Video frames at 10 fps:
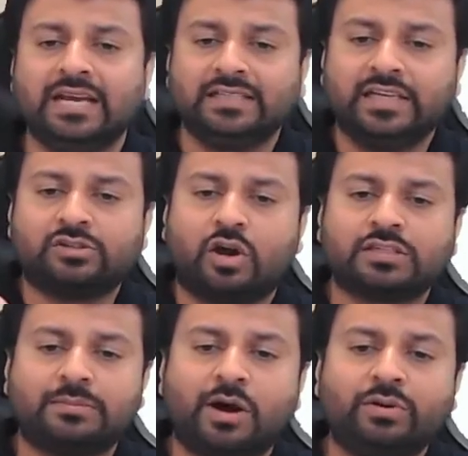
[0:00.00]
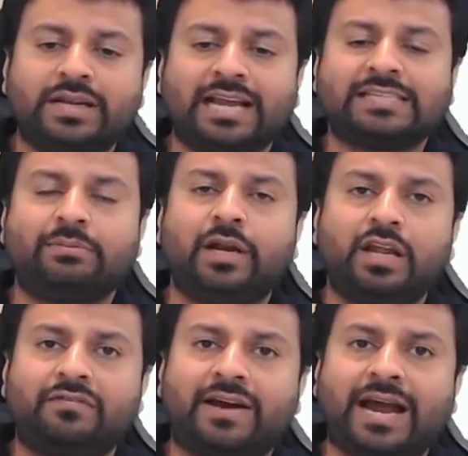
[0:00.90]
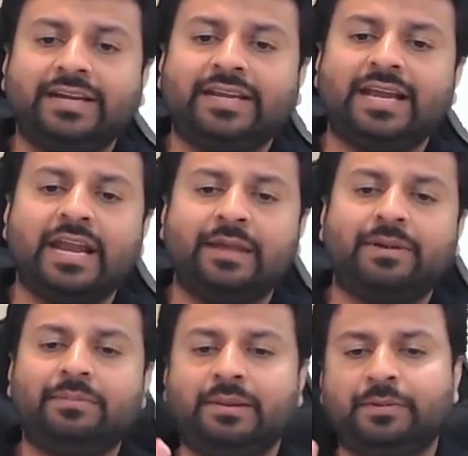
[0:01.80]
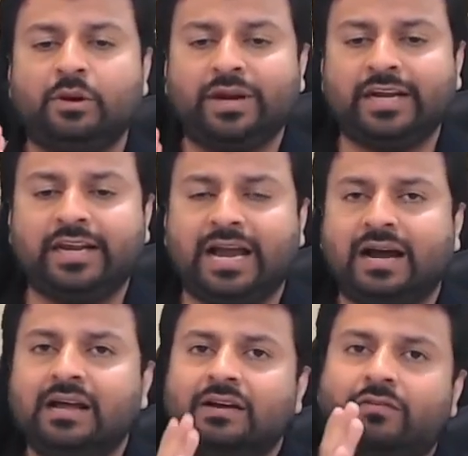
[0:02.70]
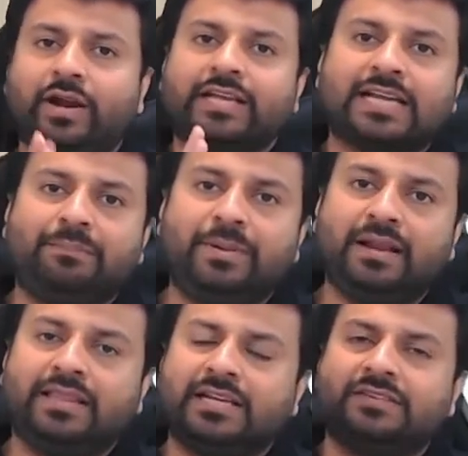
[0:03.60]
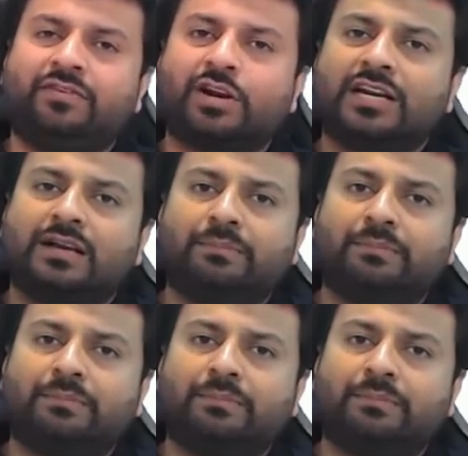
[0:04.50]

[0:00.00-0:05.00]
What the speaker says: This talks about taxability of IT enabled BPO in India. For example, there is a foreign company